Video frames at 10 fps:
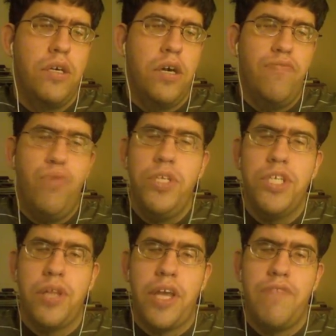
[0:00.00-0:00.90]

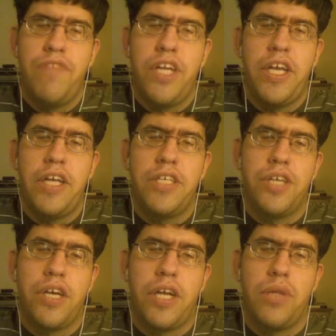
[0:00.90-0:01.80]
Unfortunately, NVDA does
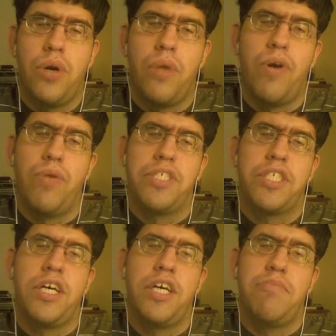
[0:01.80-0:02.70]
not get along well with
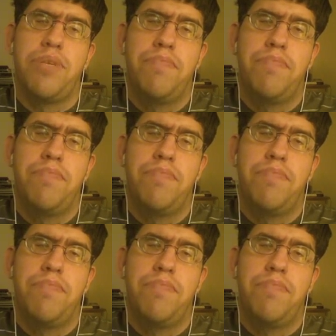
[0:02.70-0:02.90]
Skype.